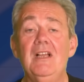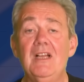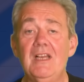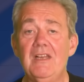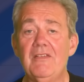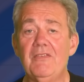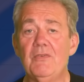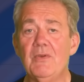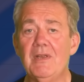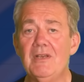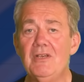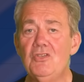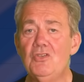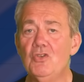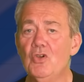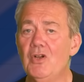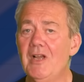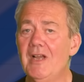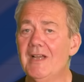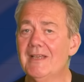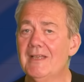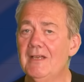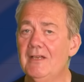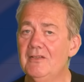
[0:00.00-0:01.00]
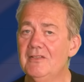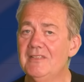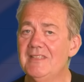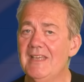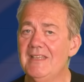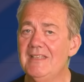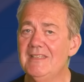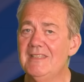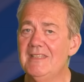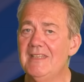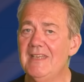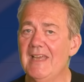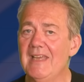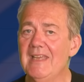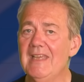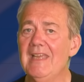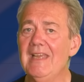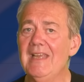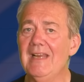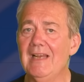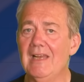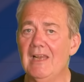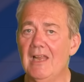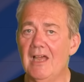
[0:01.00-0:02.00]
And if you enjoy our content today,
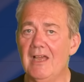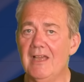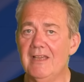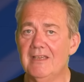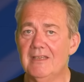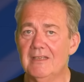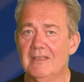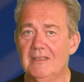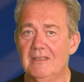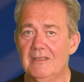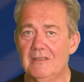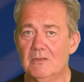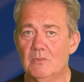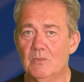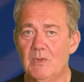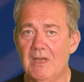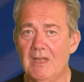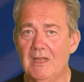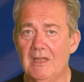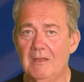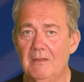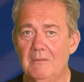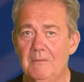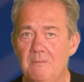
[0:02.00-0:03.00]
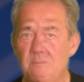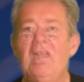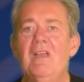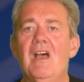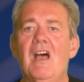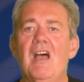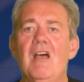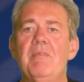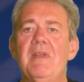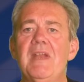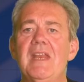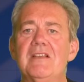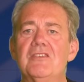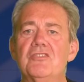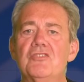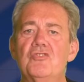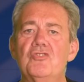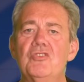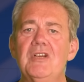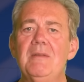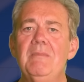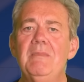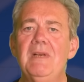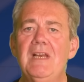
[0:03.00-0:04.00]
hit like as well. I've been
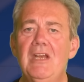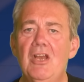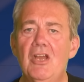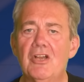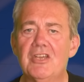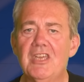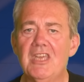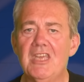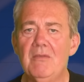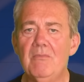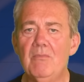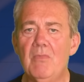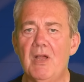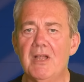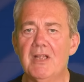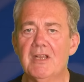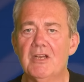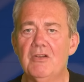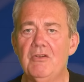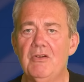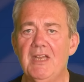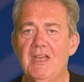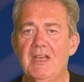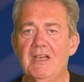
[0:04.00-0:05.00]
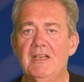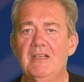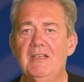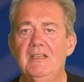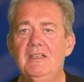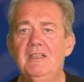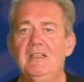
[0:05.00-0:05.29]
extremely lucky in my career.